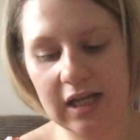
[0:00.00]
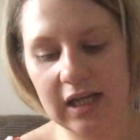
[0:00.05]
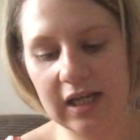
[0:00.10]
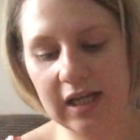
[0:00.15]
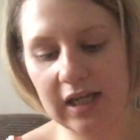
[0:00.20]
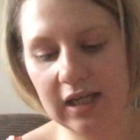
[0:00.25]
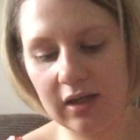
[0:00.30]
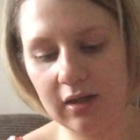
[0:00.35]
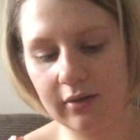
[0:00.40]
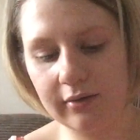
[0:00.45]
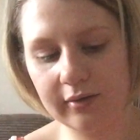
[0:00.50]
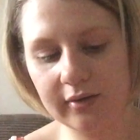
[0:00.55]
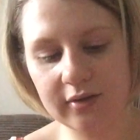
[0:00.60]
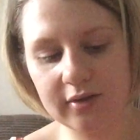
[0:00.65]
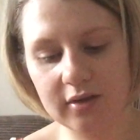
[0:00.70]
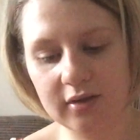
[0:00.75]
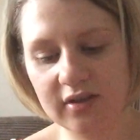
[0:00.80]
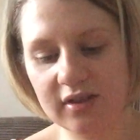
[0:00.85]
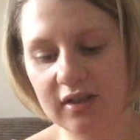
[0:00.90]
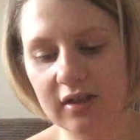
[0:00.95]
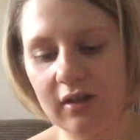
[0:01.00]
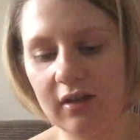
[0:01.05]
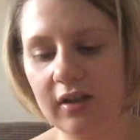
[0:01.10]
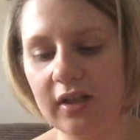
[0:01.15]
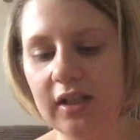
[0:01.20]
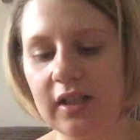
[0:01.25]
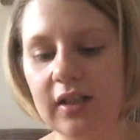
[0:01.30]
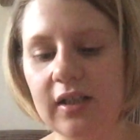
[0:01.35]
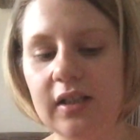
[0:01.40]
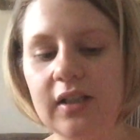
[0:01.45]
It looks
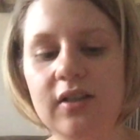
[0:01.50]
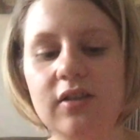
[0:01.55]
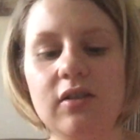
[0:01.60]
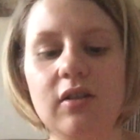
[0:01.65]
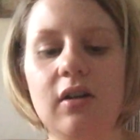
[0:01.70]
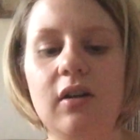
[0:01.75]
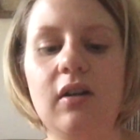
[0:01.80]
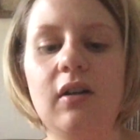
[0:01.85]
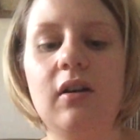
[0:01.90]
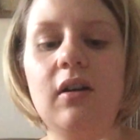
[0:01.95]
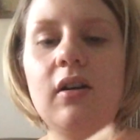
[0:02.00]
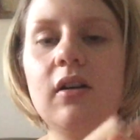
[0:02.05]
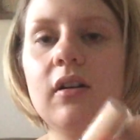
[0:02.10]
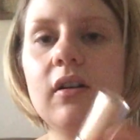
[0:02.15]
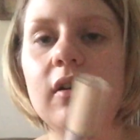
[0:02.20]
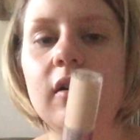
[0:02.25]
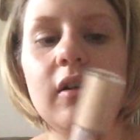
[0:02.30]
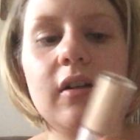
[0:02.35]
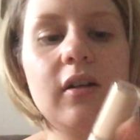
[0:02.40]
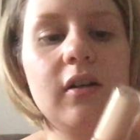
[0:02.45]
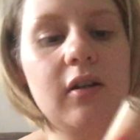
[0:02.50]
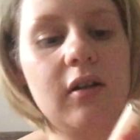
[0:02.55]
slightly dark.